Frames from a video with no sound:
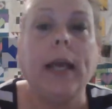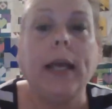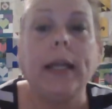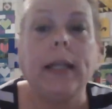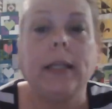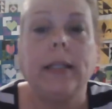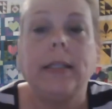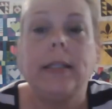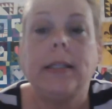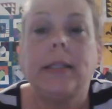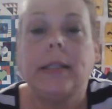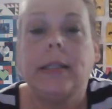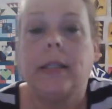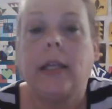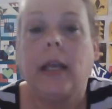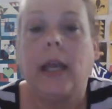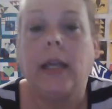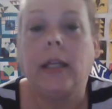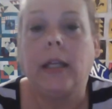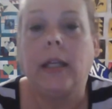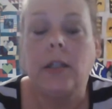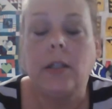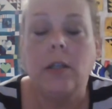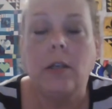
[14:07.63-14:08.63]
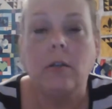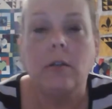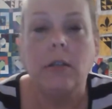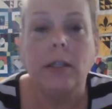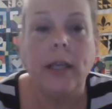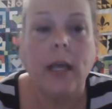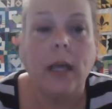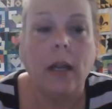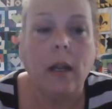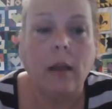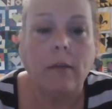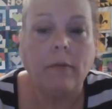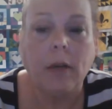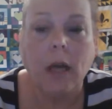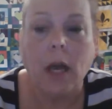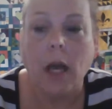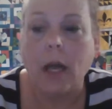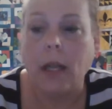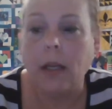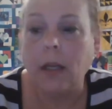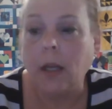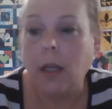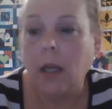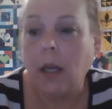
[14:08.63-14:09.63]
and it turns out I've
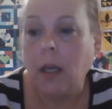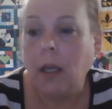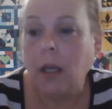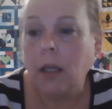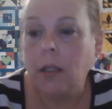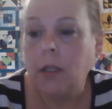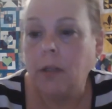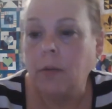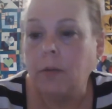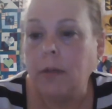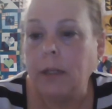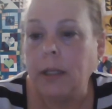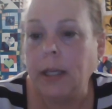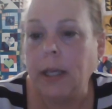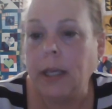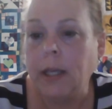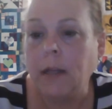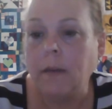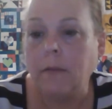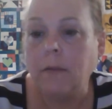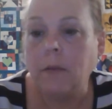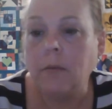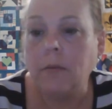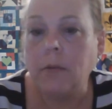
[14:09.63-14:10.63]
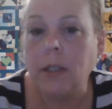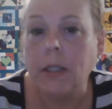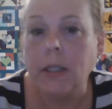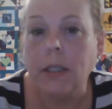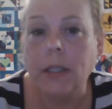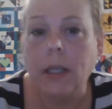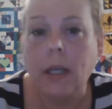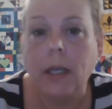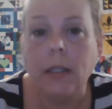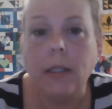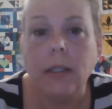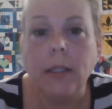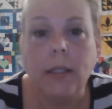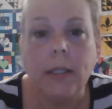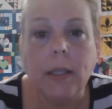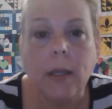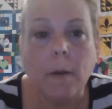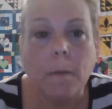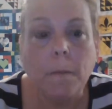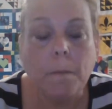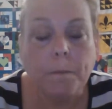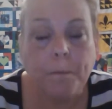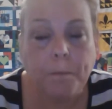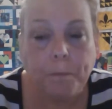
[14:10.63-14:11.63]
got 28 of them designed.
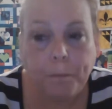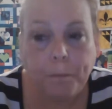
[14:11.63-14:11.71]
So